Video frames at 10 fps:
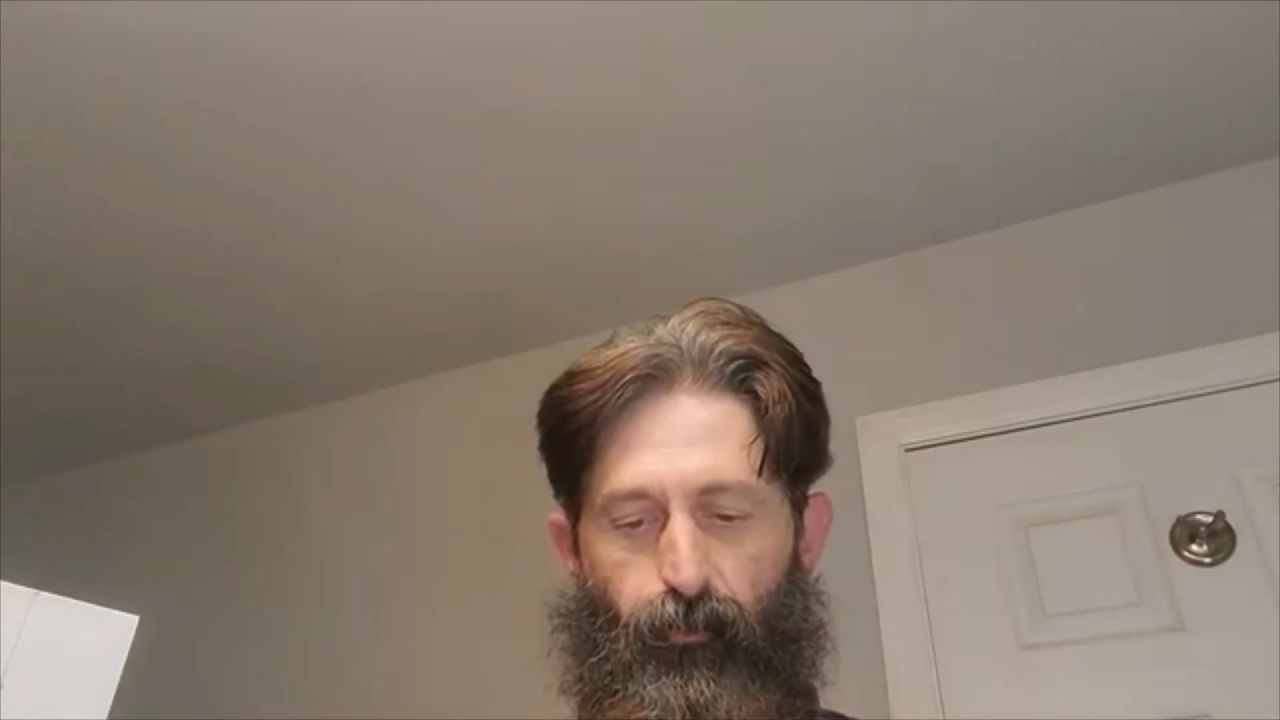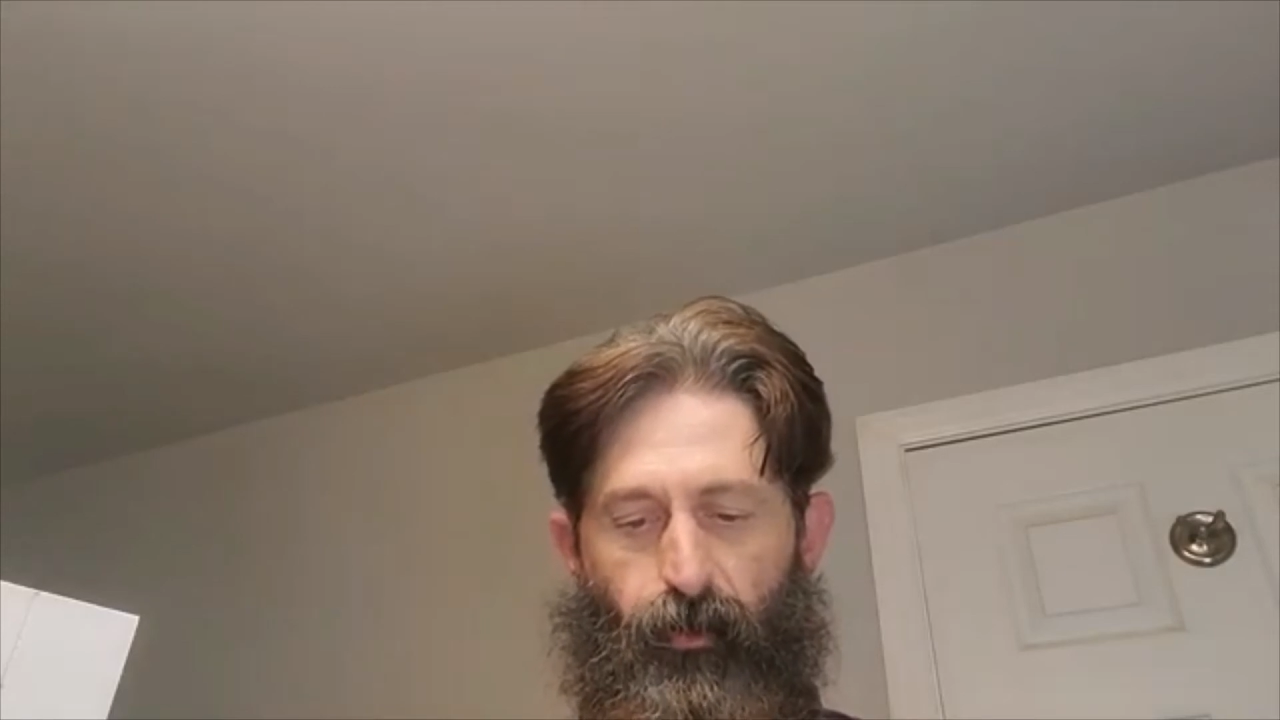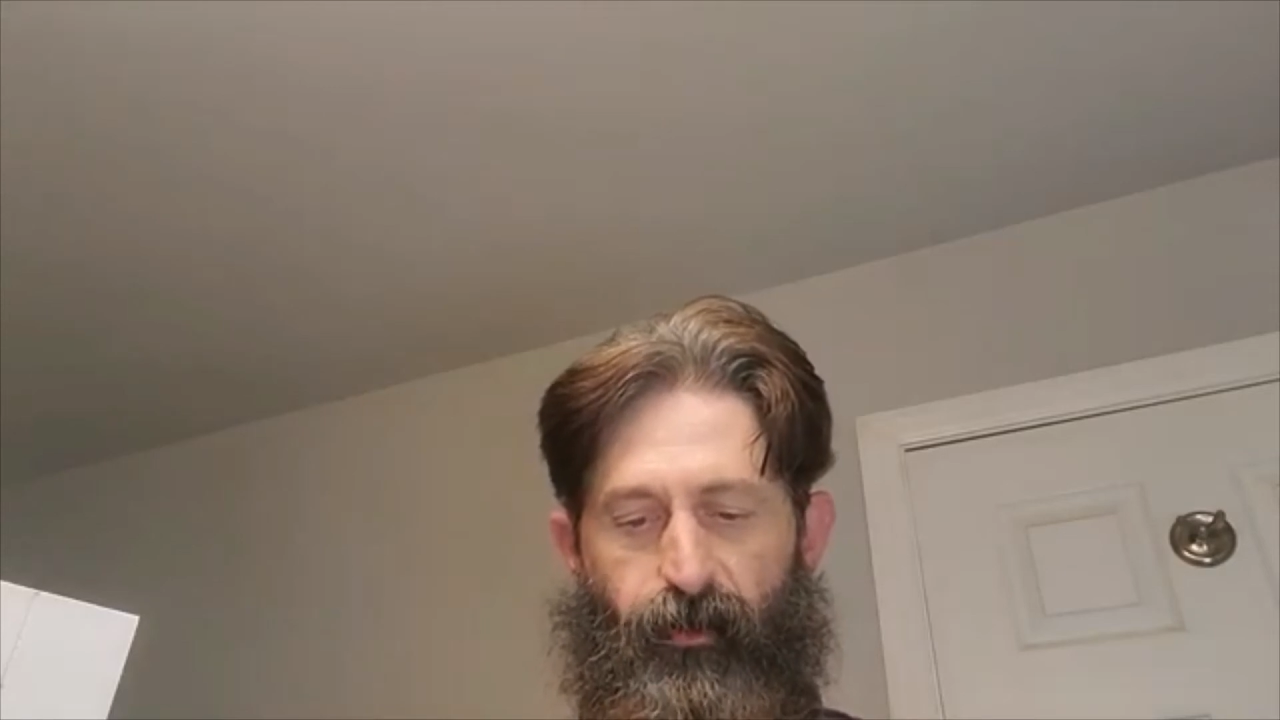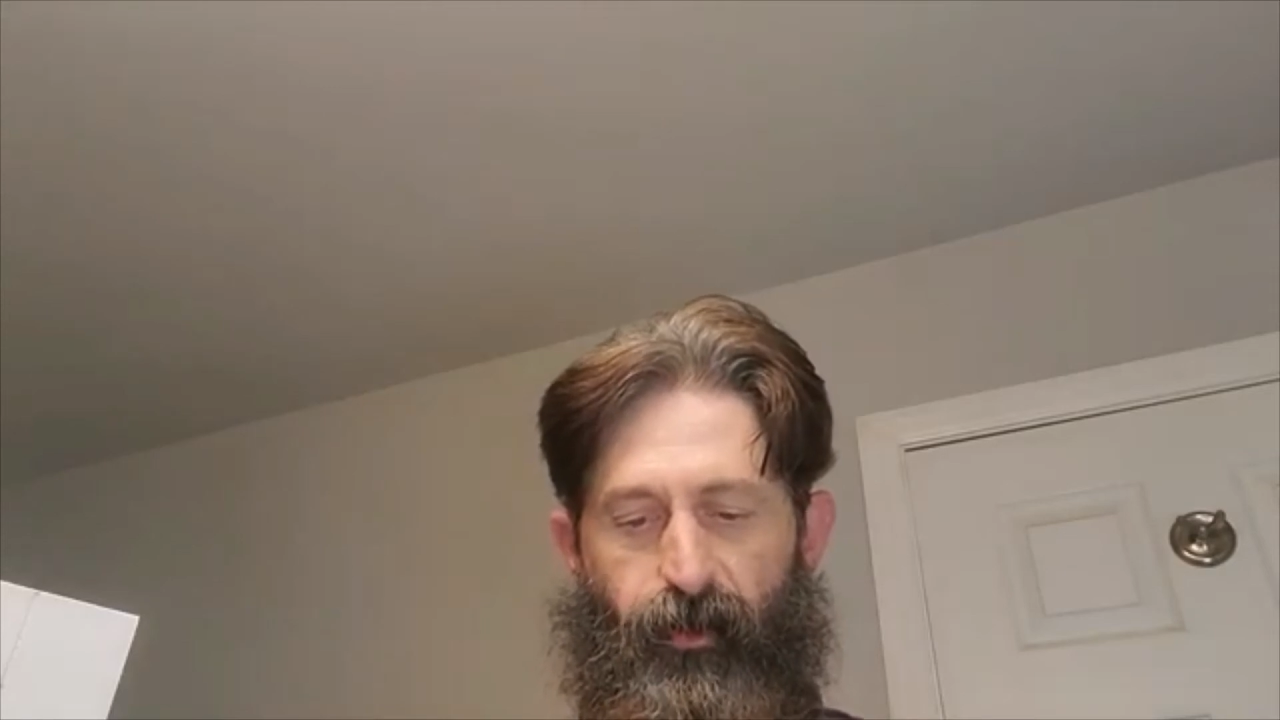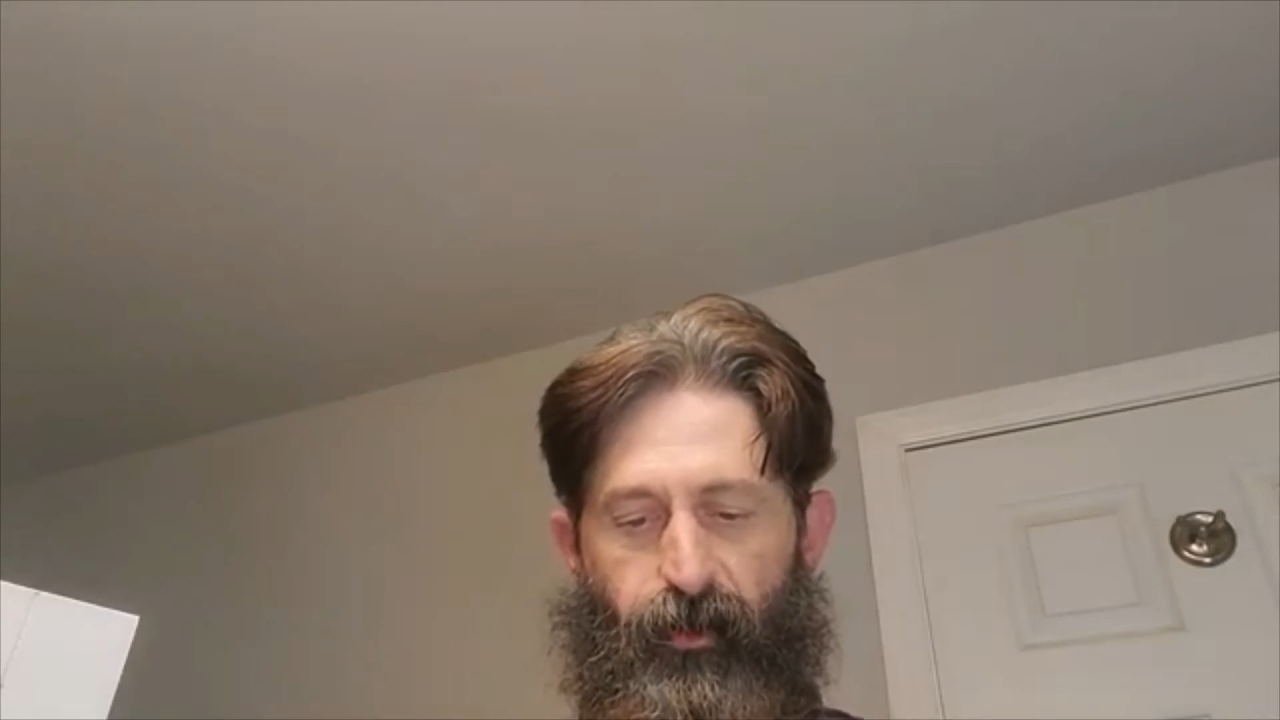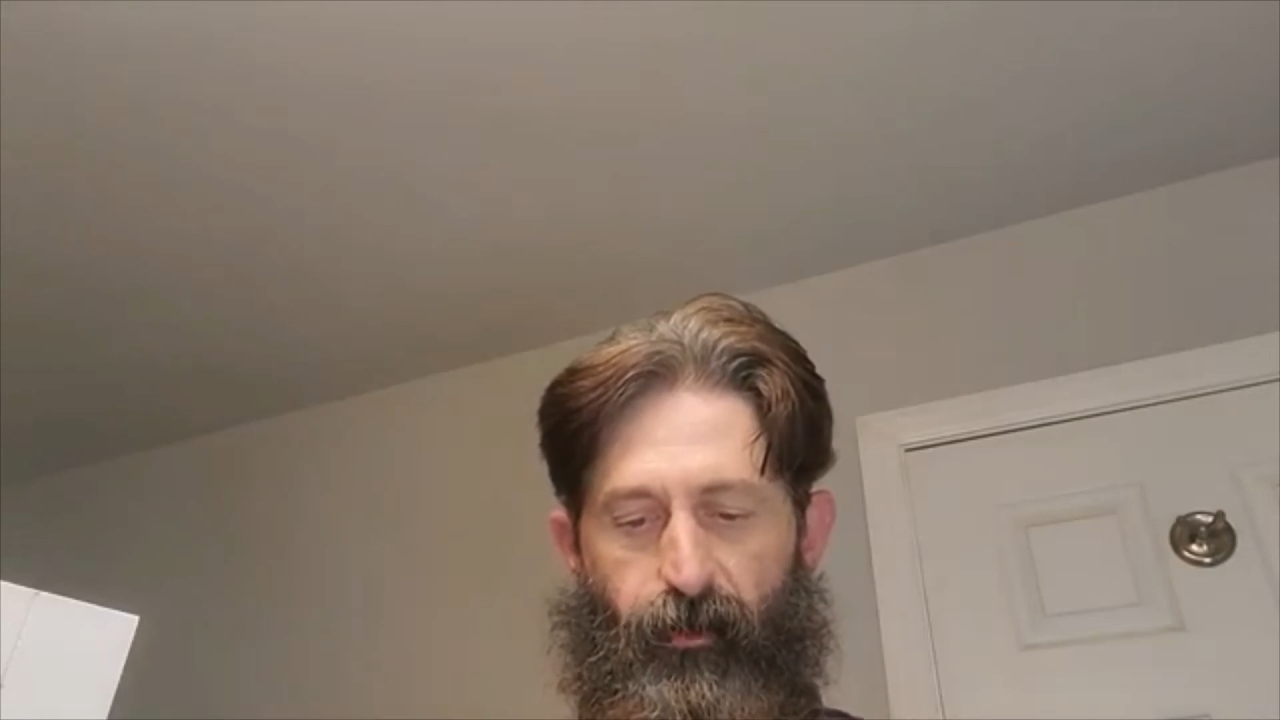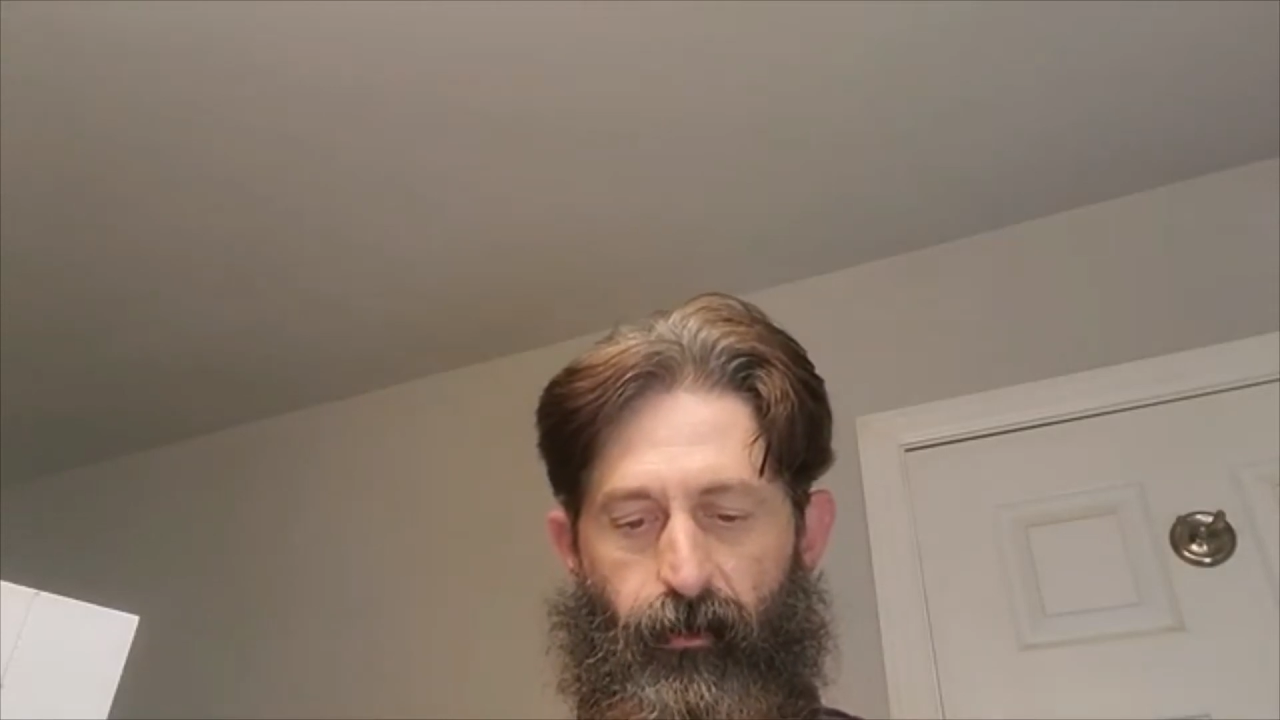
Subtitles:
work it in a